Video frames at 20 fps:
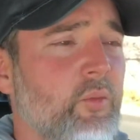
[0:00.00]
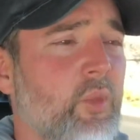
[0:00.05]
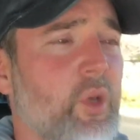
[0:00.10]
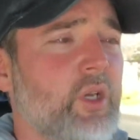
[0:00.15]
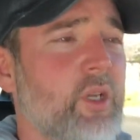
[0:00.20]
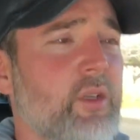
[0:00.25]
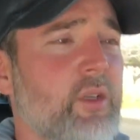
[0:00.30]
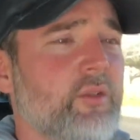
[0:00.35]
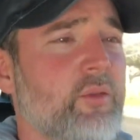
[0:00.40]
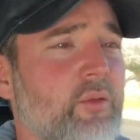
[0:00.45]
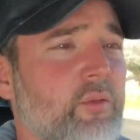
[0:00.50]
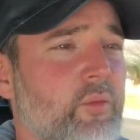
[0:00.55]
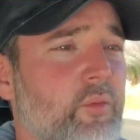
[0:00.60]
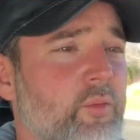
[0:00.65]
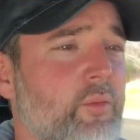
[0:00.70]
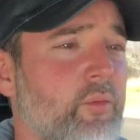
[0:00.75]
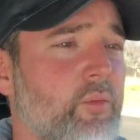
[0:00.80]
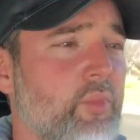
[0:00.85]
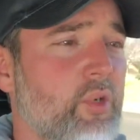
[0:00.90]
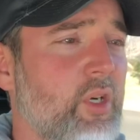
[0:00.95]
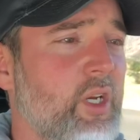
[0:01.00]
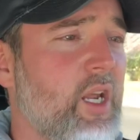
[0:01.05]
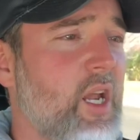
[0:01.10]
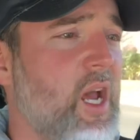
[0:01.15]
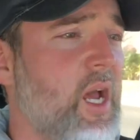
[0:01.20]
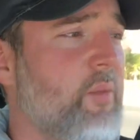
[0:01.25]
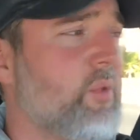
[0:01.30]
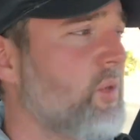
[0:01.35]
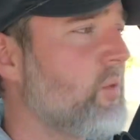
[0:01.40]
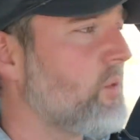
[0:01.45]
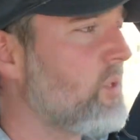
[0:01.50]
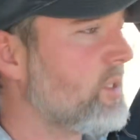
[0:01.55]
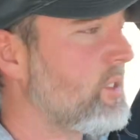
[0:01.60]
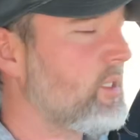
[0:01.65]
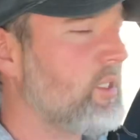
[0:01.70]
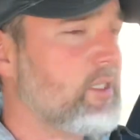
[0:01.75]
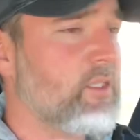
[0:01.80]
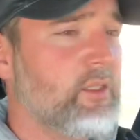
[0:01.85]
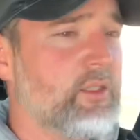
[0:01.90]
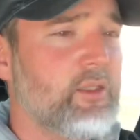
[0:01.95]
But pretty happy with
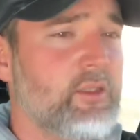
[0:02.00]
it.